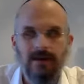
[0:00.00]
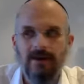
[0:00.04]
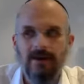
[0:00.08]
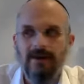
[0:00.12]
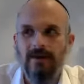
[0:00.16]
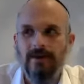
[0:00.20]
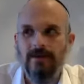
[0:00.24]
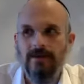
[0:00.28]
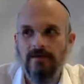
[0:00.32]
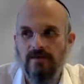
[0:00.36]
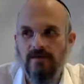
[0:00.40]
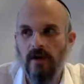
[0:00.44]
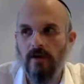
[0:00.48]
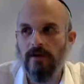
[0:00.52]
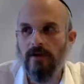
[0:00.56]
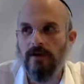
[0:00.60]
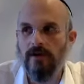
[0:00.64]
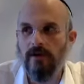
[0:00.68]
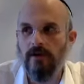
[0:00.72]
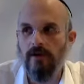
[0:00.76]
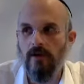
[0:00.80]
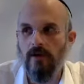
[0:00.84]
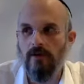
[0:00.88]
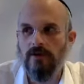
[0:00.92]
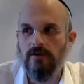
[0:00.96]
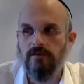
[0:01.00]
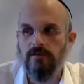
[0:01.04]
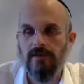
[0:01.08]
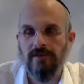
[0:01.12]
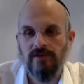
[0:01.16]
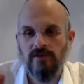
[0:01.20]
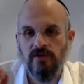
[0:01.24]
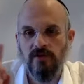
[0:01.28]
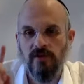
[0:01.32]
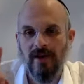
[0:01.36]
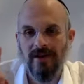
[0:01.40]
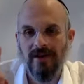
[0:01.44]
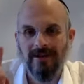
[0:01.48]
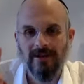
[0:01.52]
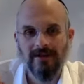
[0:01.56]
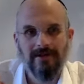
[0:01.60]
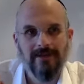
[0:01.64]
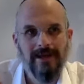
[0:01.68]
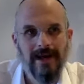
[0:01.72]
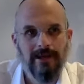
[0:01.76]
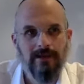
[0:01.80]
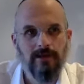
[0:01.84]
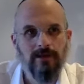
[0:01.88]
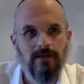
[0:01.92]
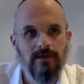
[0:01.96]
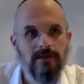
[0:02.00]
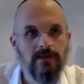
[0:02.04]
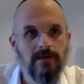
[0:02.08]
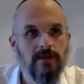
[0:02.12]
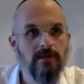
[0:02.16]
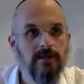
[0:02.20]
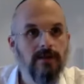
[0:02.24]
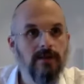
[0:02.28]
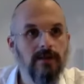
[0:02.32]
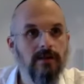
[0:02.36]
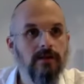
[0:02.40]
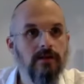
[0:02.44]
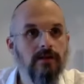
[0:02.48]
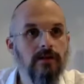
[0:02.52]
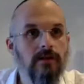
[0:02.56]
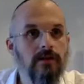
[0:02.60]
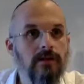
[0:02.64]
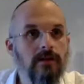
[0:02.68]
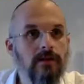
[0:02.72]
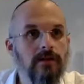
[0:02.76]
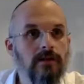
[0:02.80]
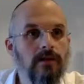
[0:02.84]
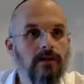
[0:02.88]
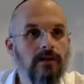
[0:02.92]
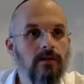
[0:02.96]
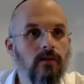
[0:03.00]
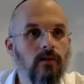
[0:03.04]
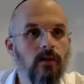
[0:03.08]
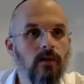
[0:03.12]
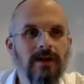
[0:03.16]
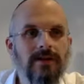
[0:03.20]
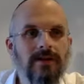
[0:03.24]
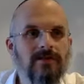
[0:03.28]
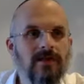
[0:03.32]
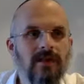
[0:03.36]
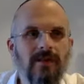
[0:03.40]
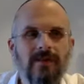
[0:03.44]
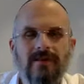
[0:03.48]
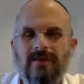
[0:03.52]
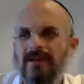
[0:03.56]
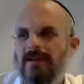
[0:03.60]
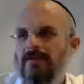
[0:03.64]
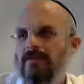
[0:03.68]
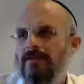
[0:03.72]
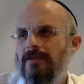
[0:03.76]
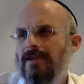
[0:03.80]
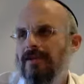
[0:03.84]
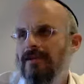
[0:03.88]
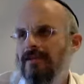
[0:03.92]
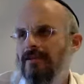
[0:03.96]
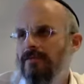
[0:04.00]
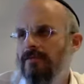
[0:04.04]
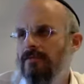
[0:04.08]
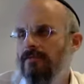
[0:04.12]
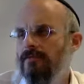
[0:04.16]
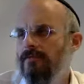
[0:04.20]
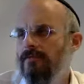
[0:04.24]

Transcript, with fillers: It's very close, but it's not exactly the same thing. Why is it not the same thing?